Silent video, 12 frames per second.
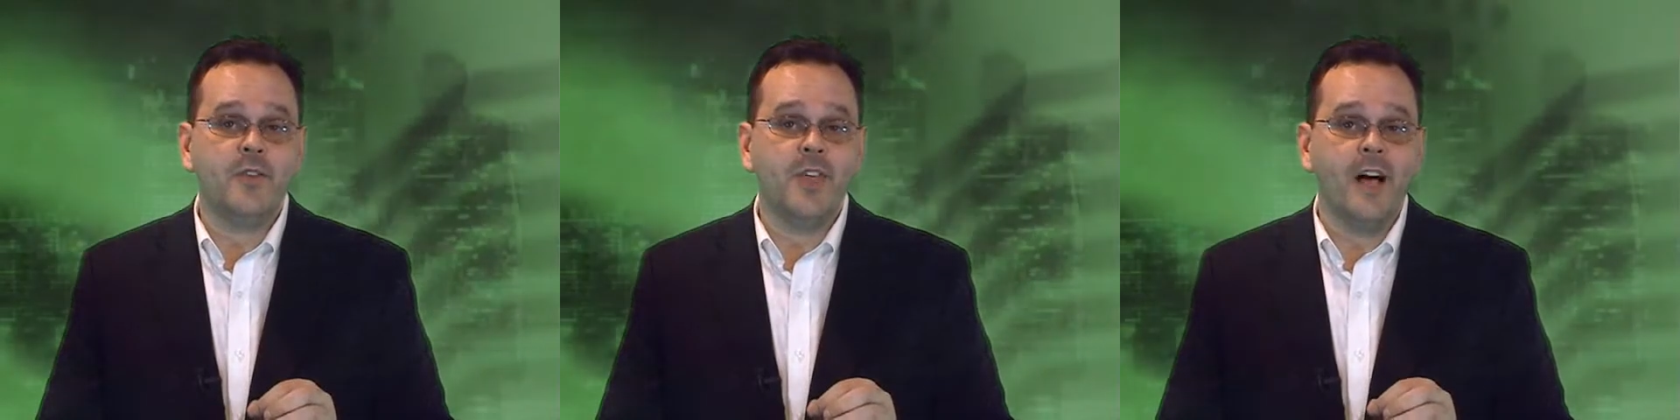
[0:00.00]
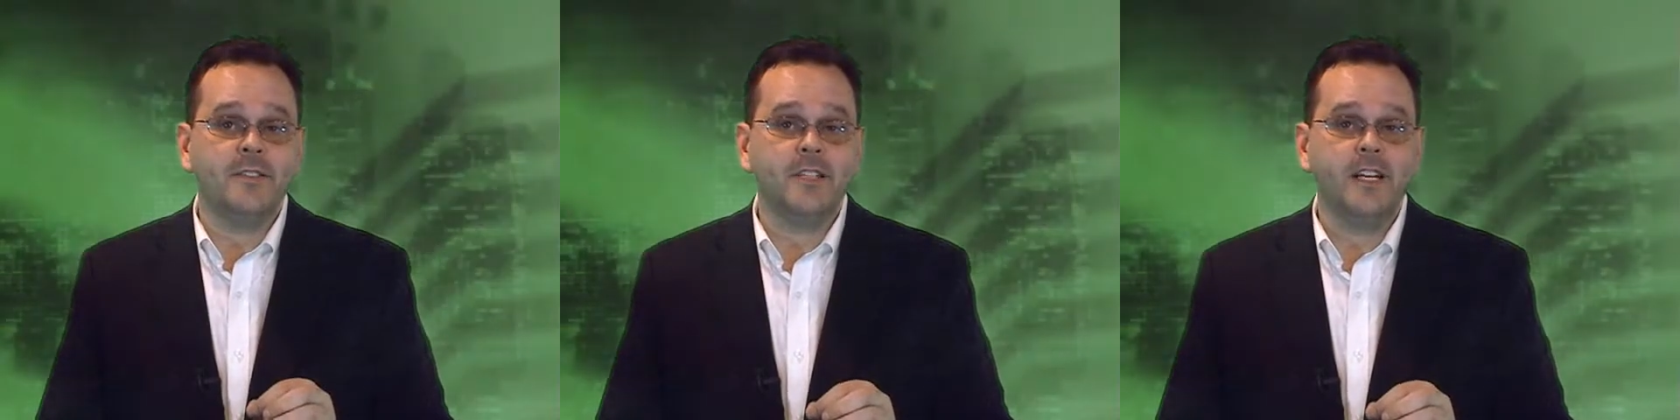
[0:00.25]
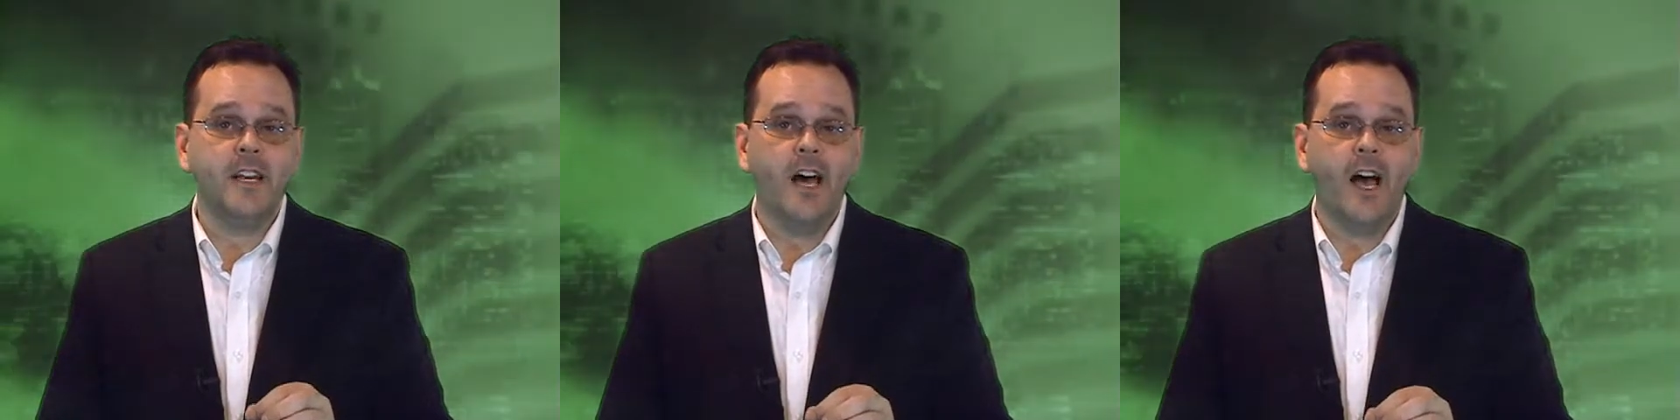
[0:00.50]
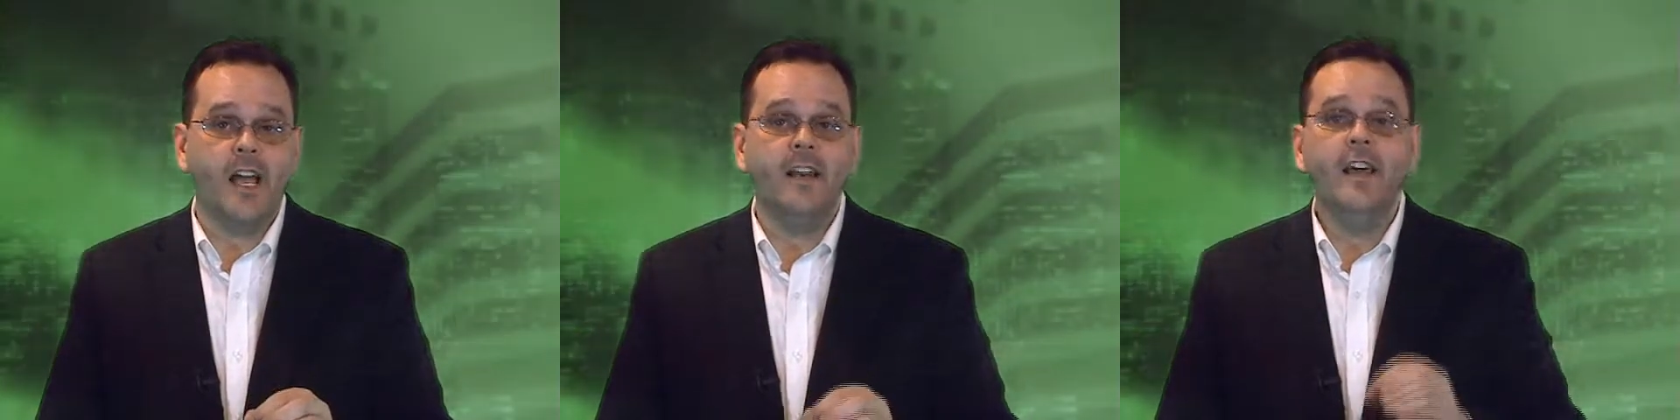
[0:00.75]

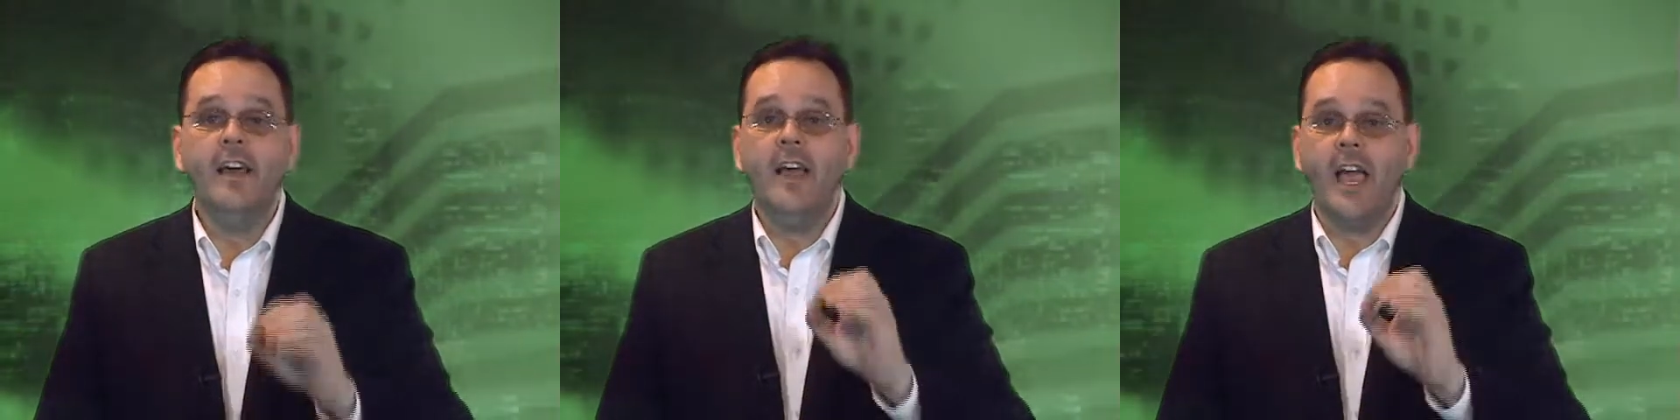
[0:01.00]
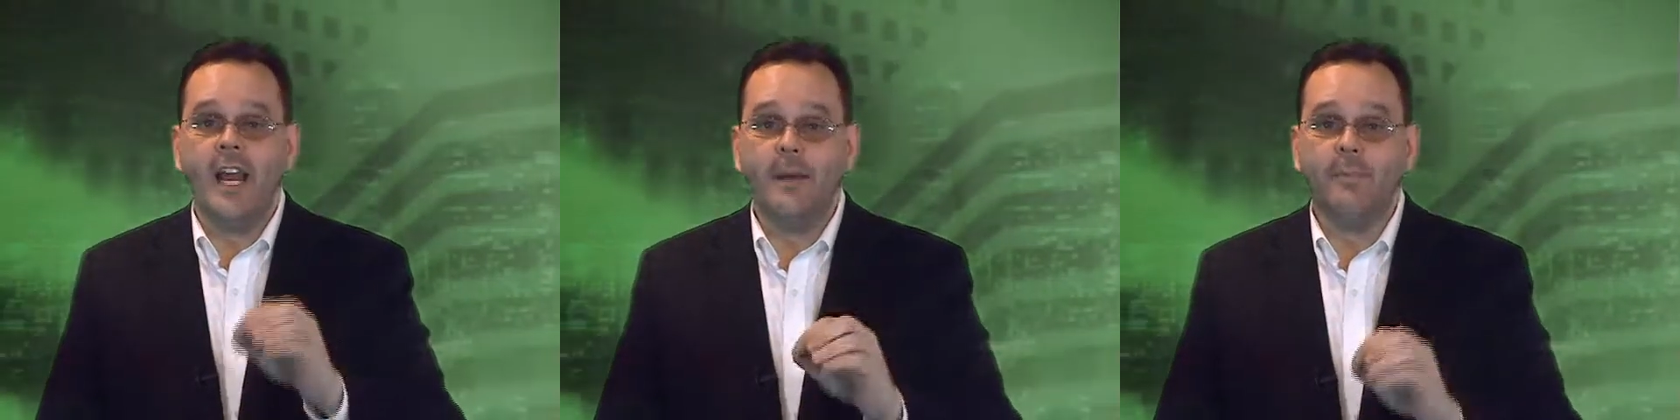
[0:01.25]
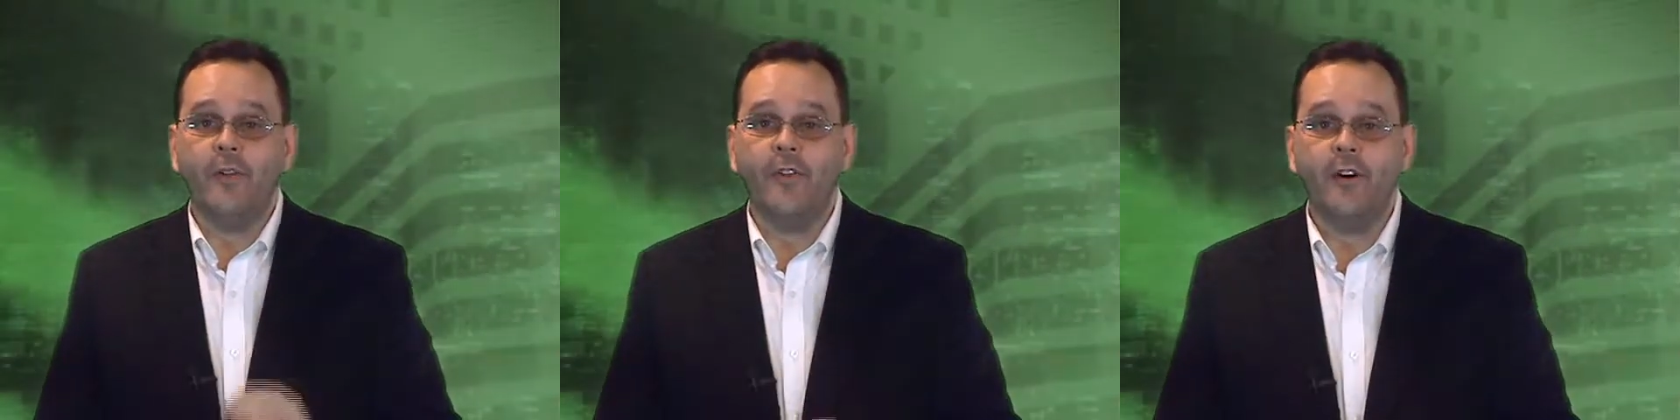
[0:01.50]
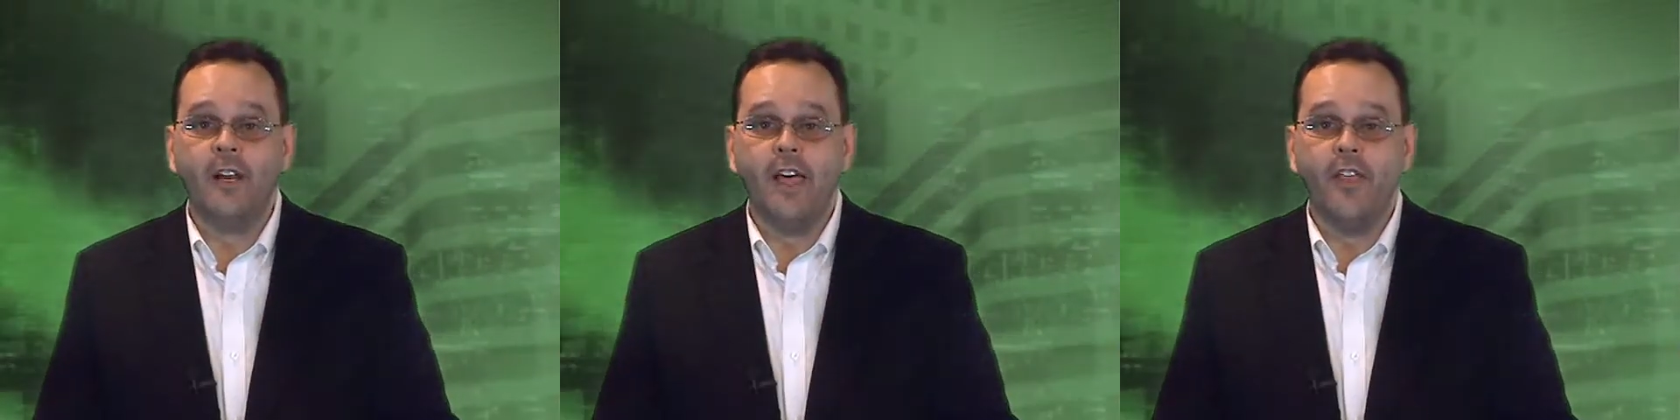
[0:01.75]
2009 and April
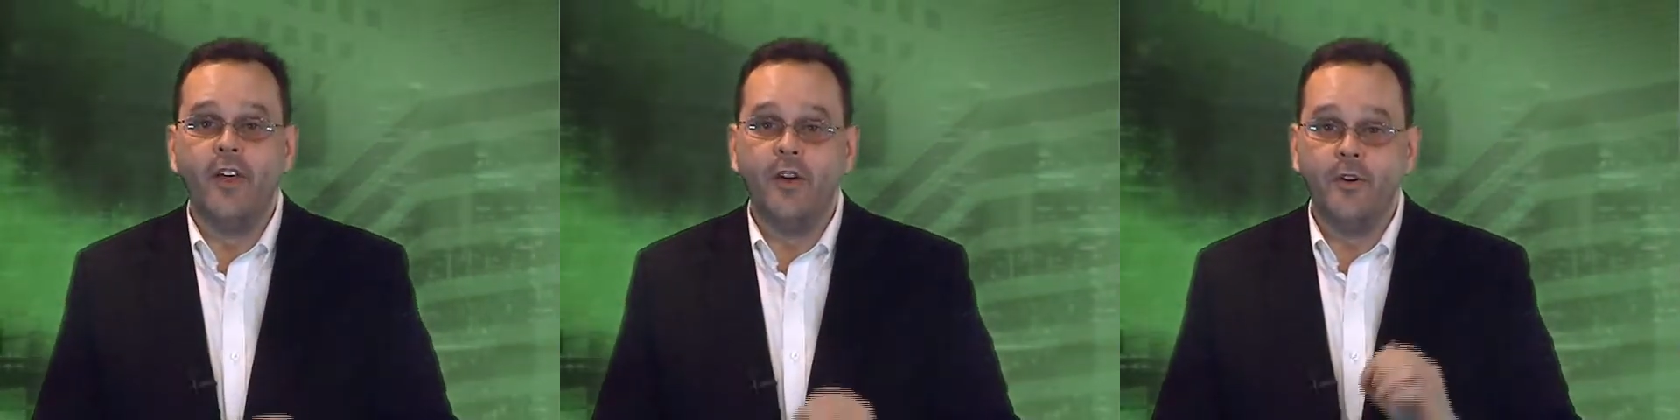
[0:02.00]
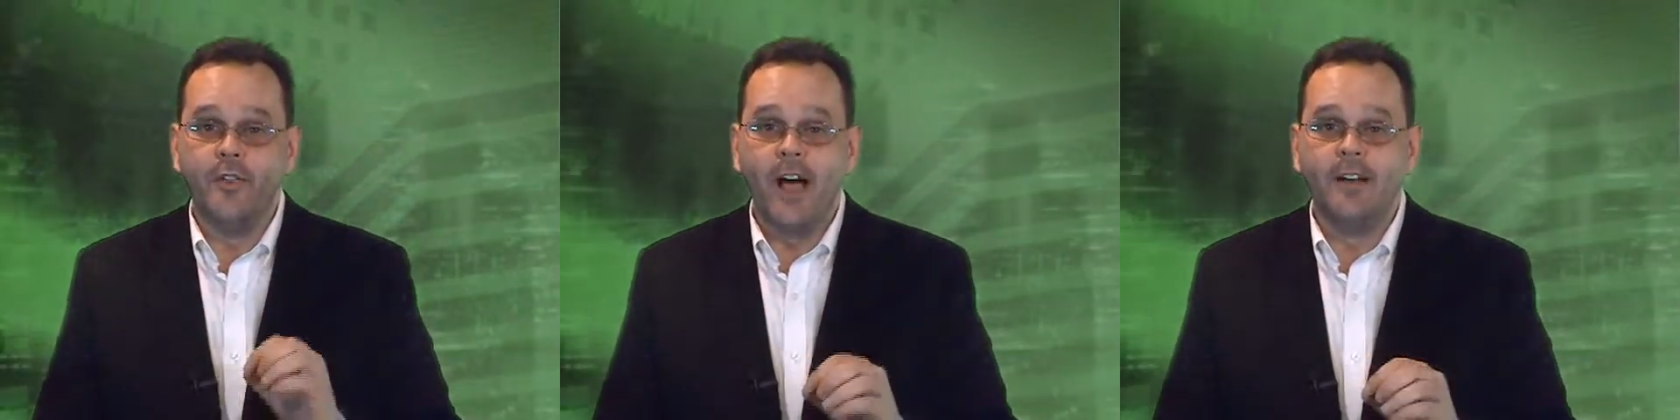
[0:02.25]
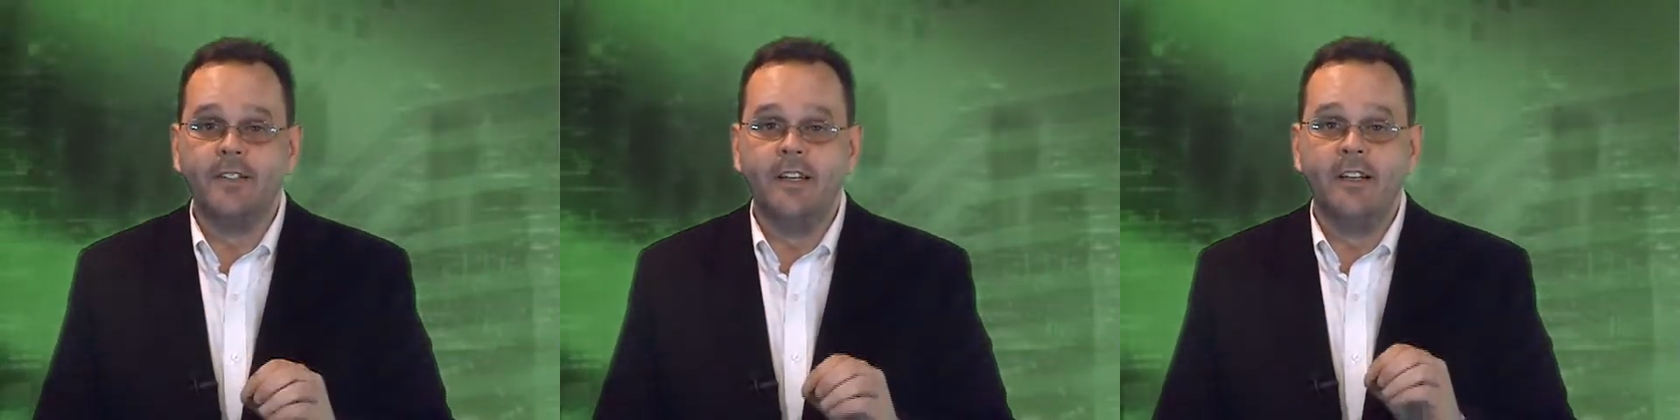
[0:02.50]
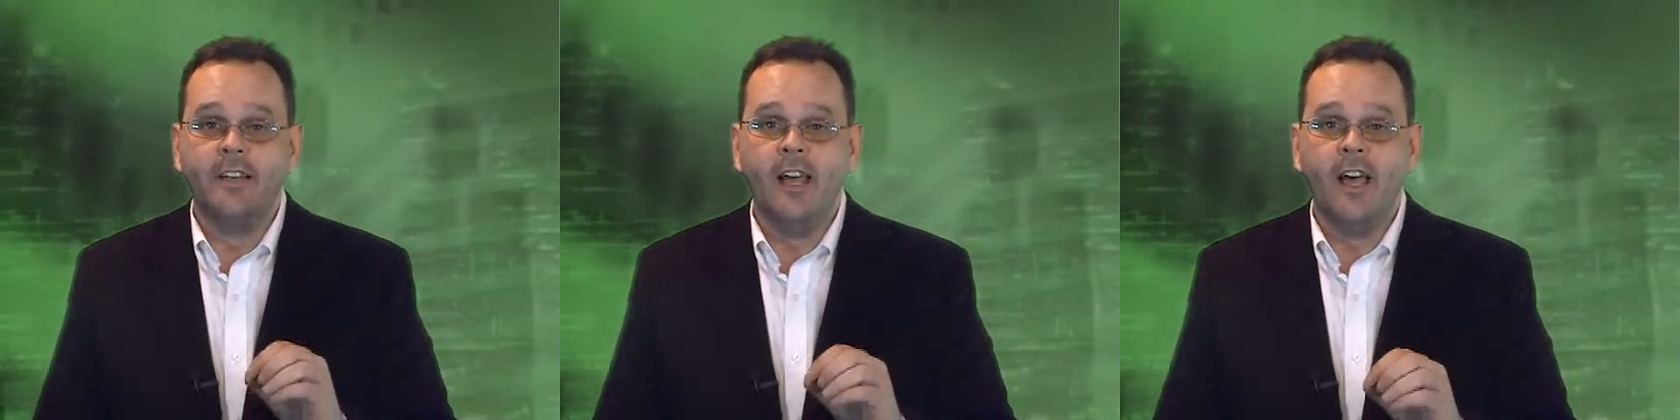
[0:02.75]
30th,
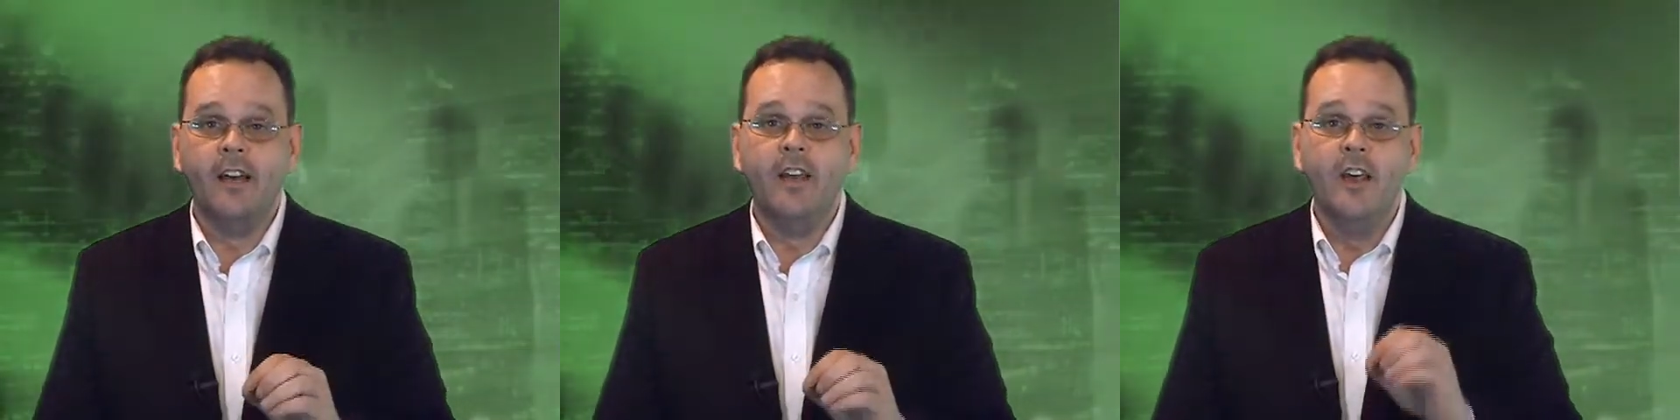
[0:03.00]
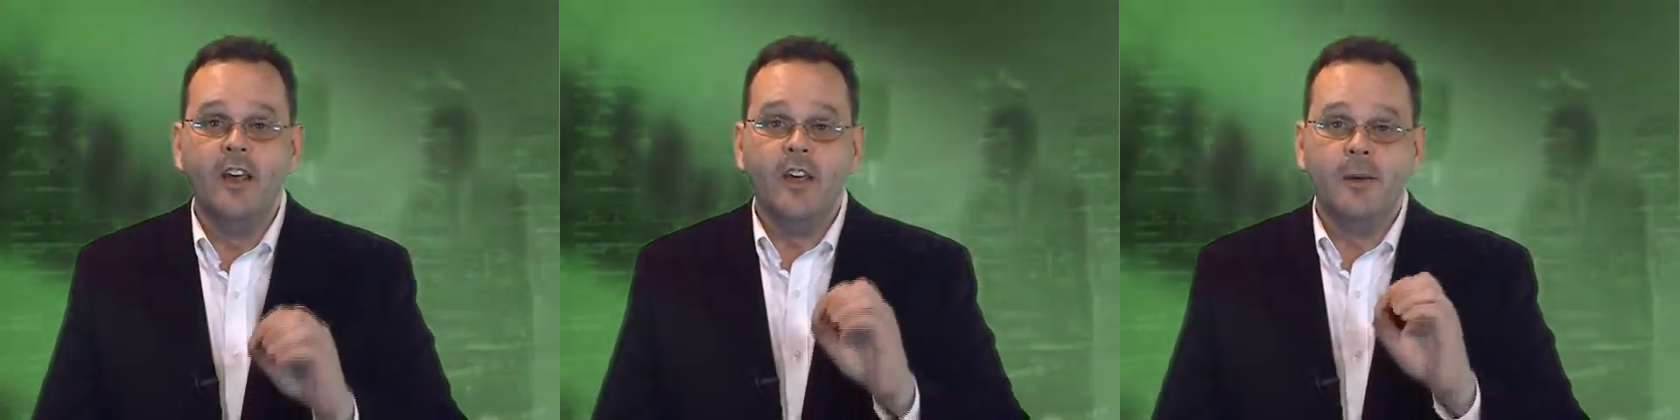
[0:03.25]
2010,